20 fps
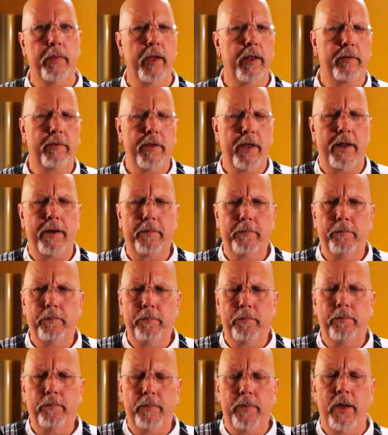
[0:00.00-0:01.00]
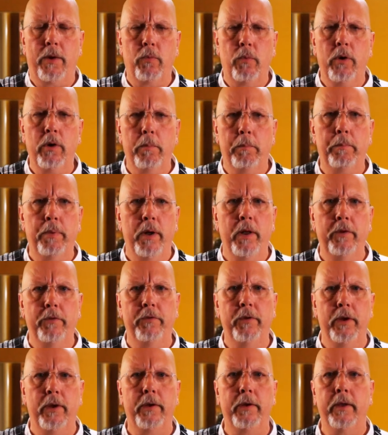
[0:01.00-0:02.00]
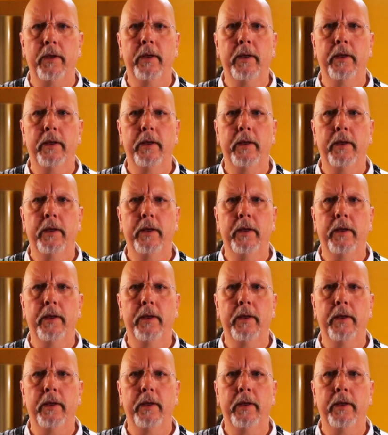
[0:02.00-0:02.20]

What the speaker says: That's that real pungent,